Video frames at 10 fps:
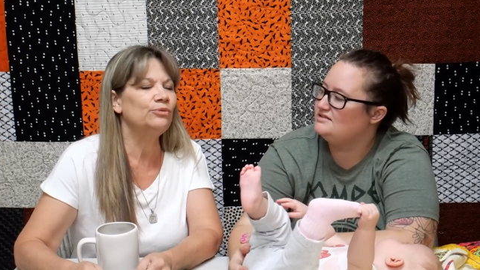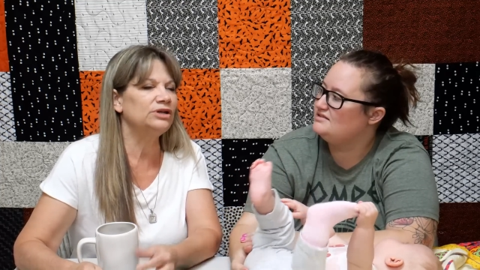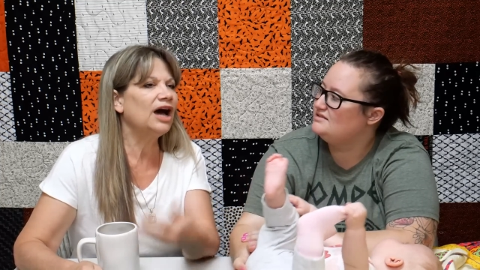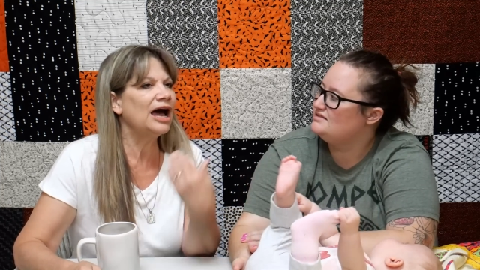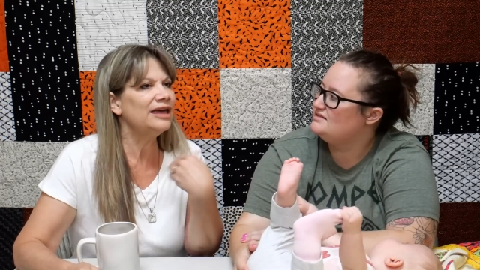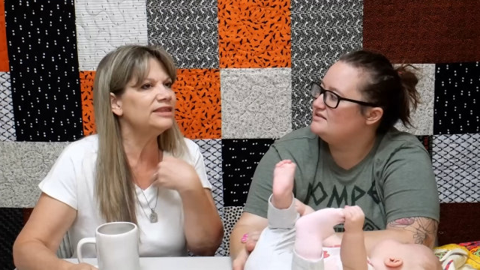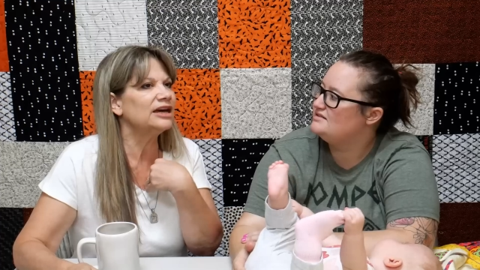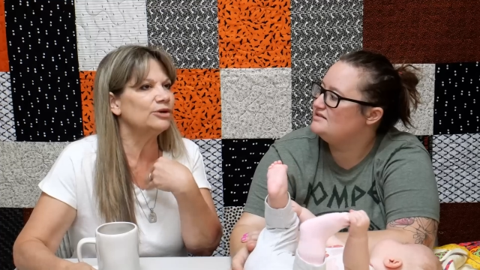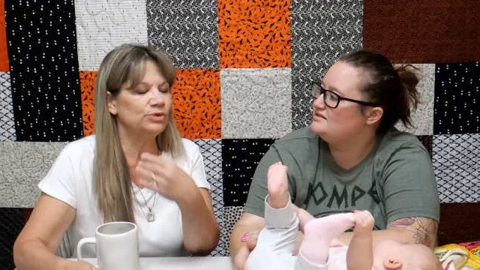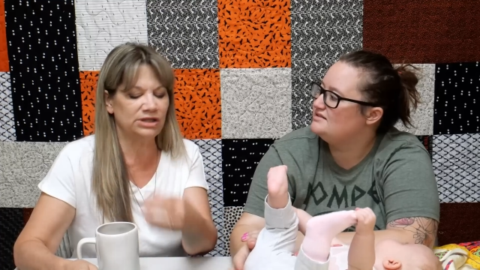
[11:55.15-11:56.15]
Speaker 1: would, I
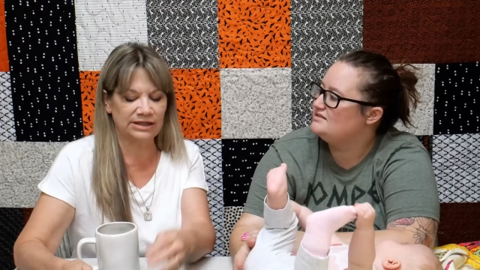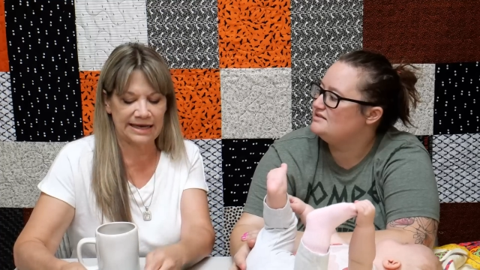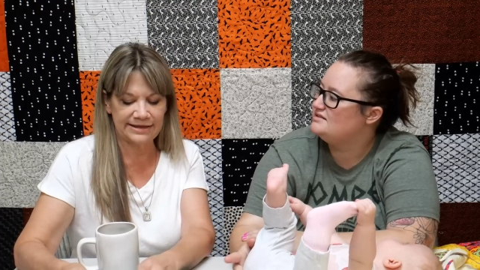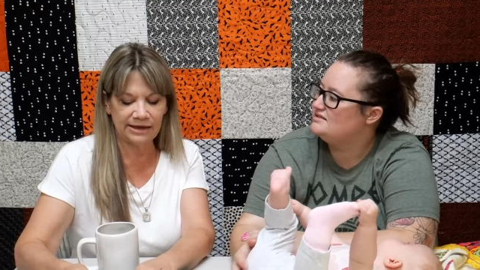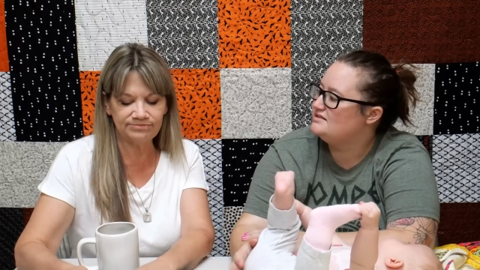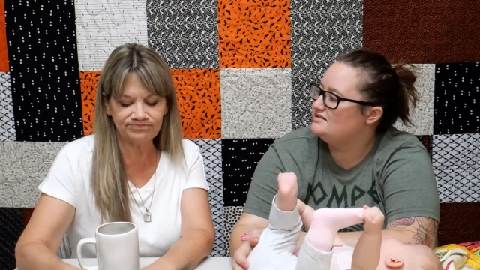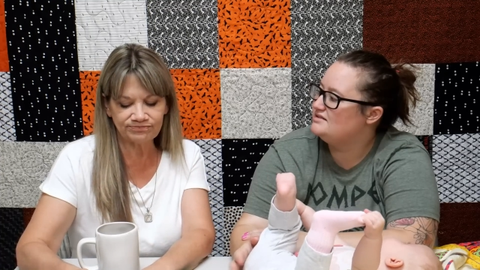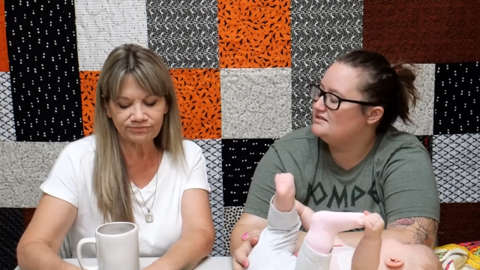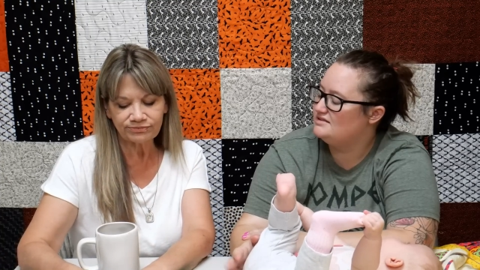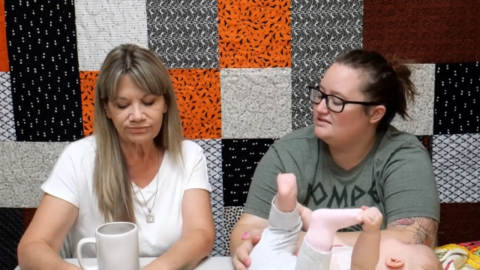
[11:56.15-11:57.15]
think I wouldn't like that.
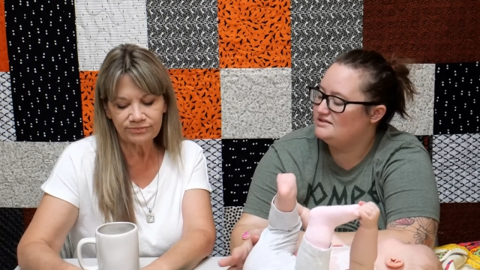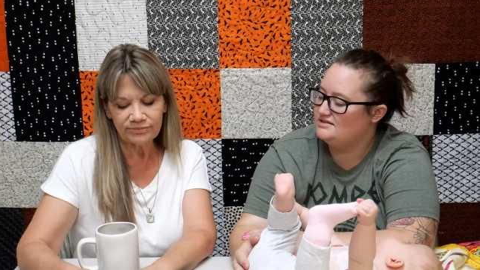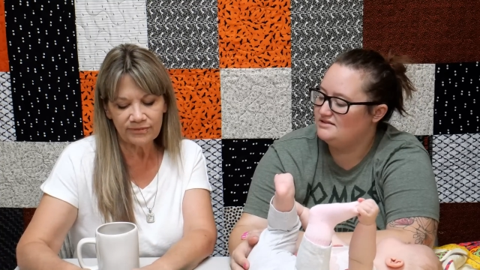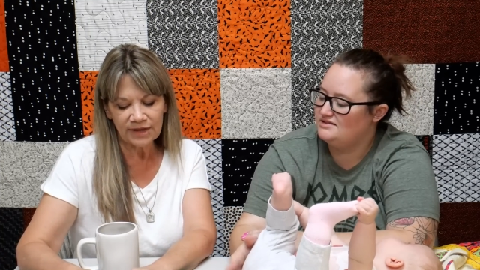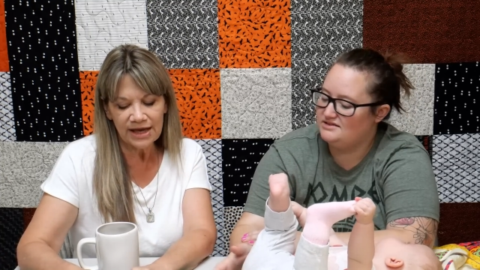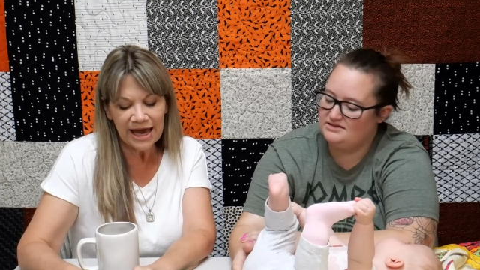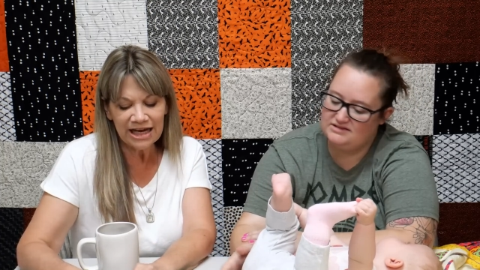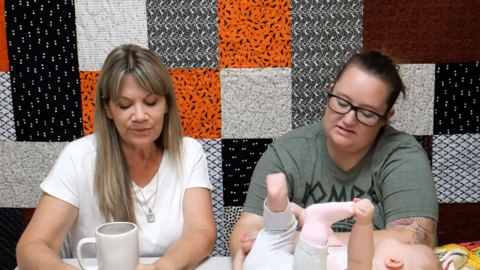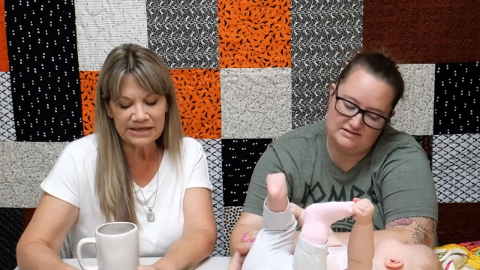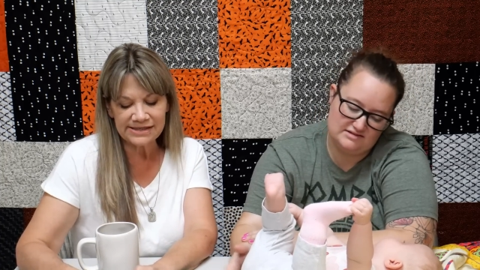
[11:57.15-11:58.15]

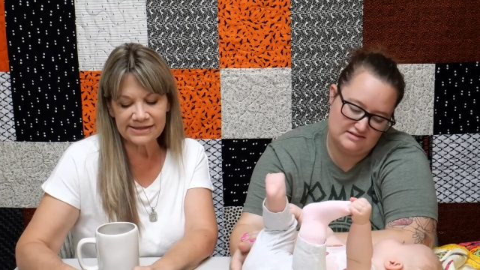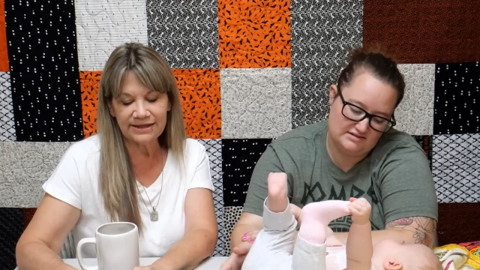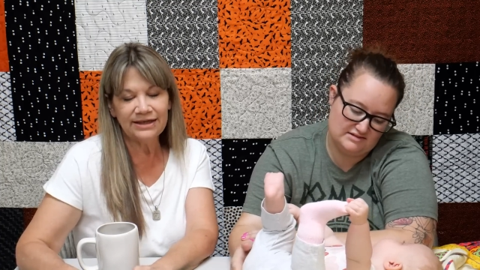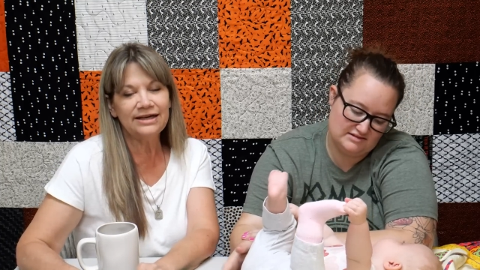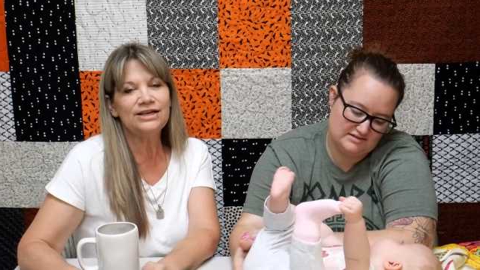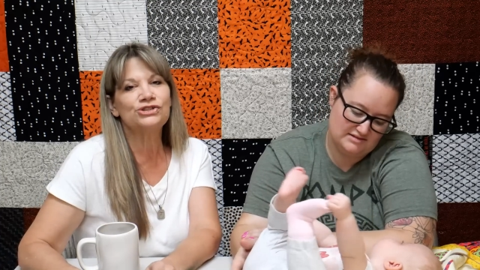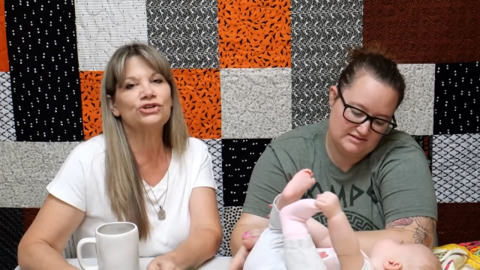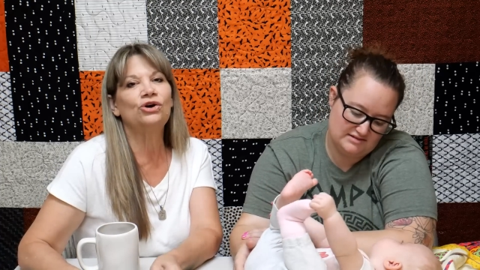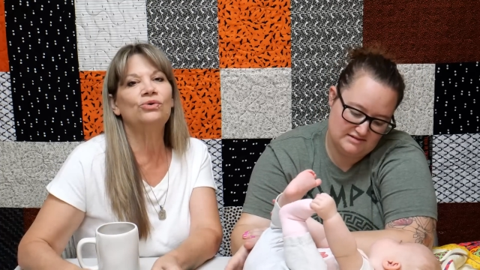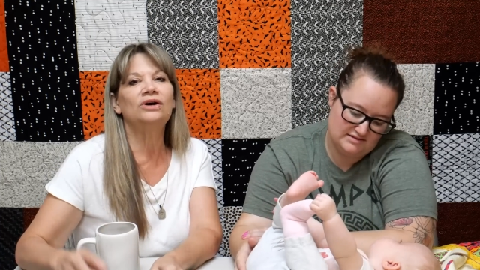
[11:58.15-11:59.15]
Anyways,
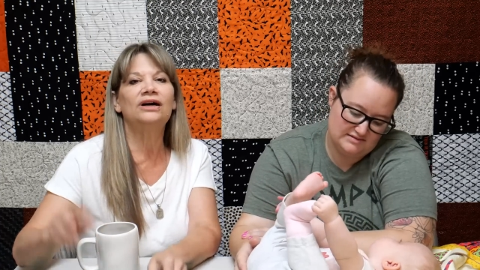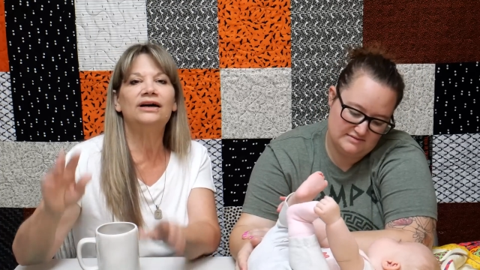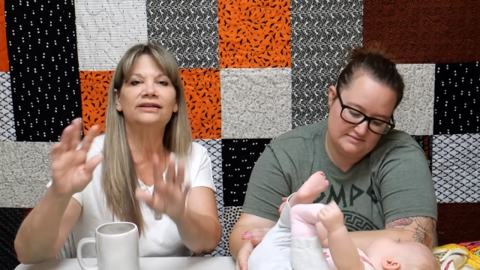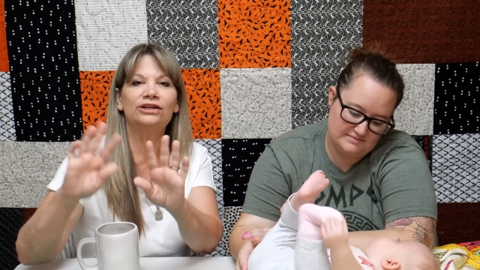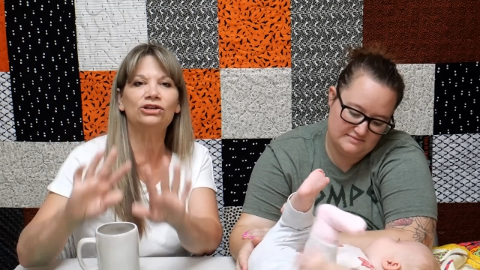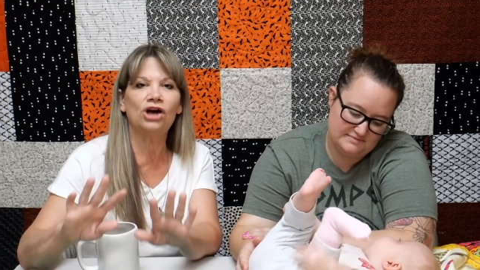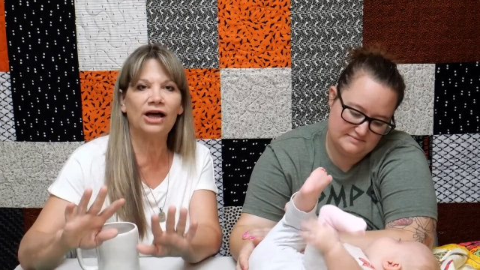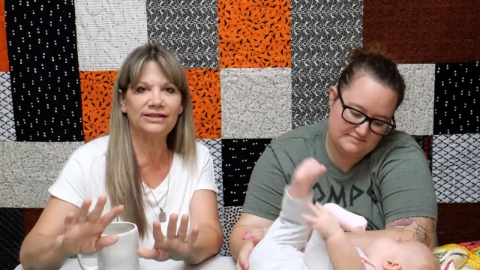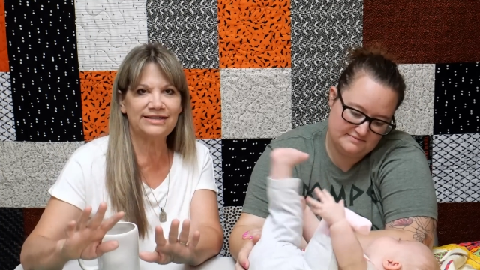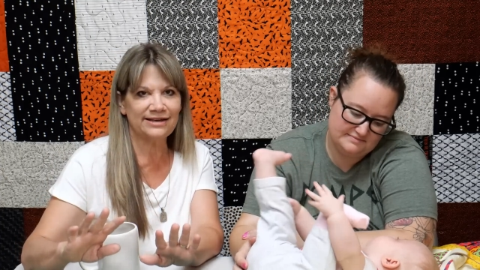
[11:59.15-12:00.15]
so a little
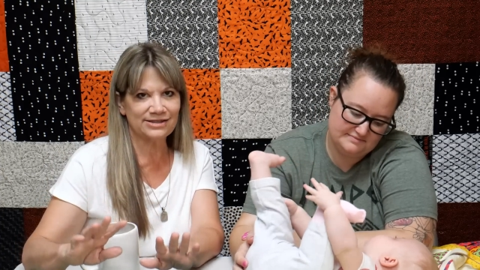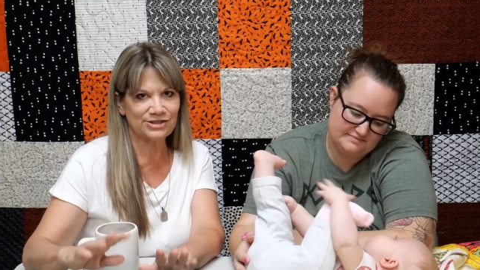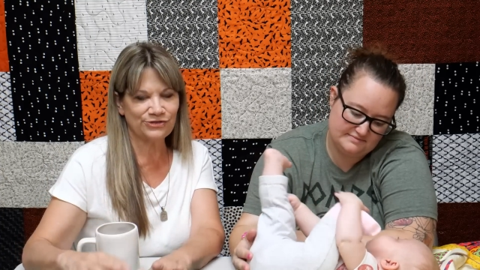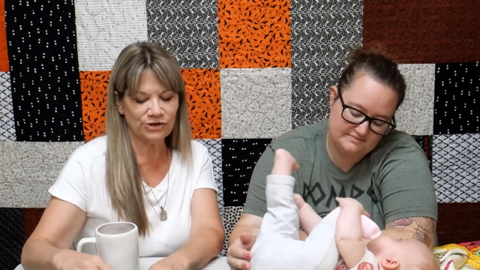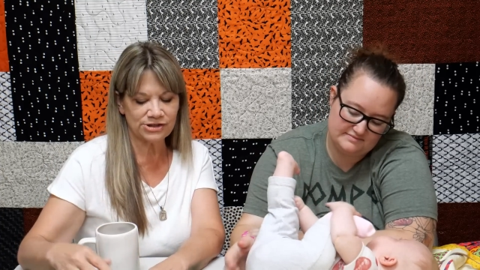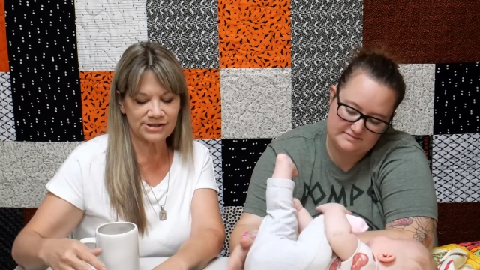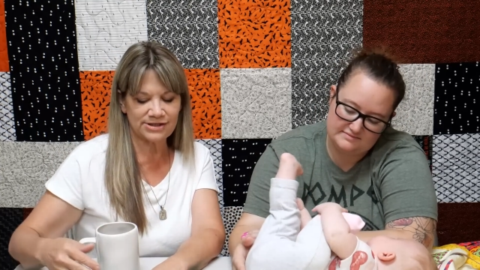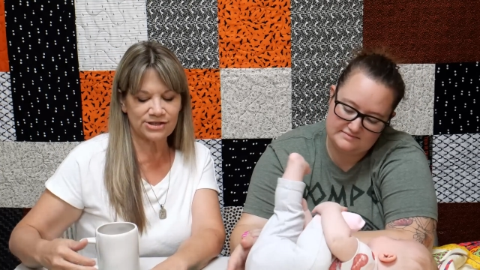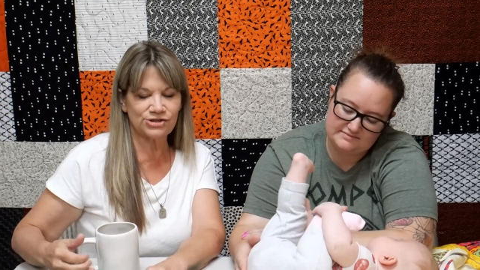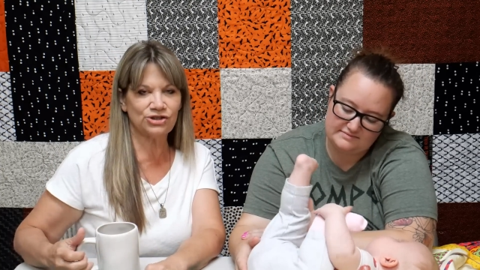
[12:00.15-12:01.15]
context
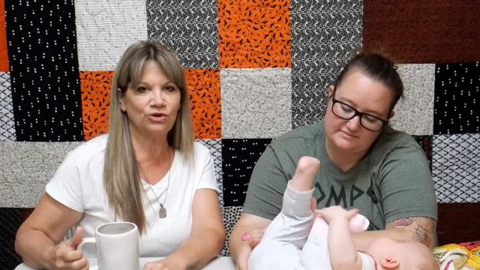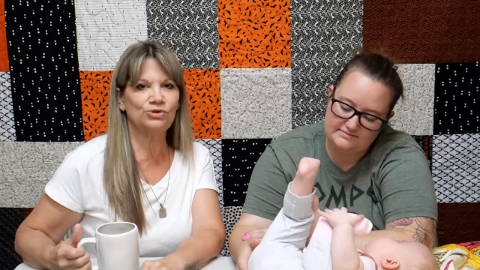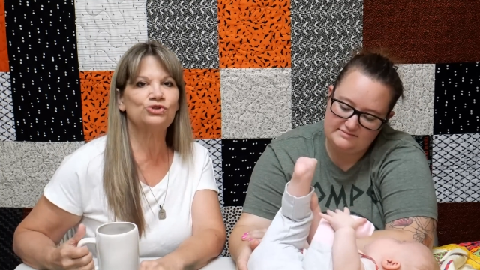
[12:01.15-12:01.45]
first. So